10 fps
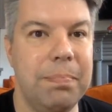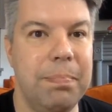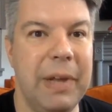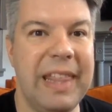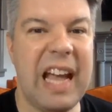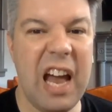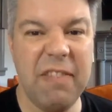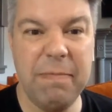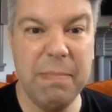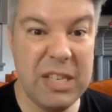But they kind
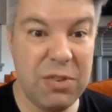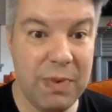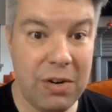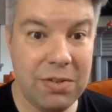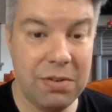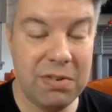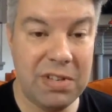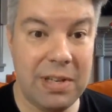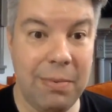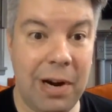of missed rehearsal
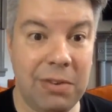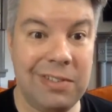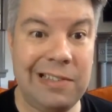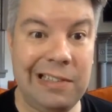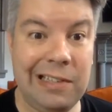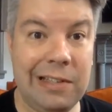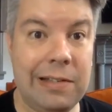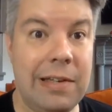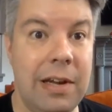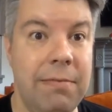because they were out stealing
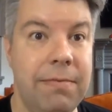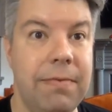stuff.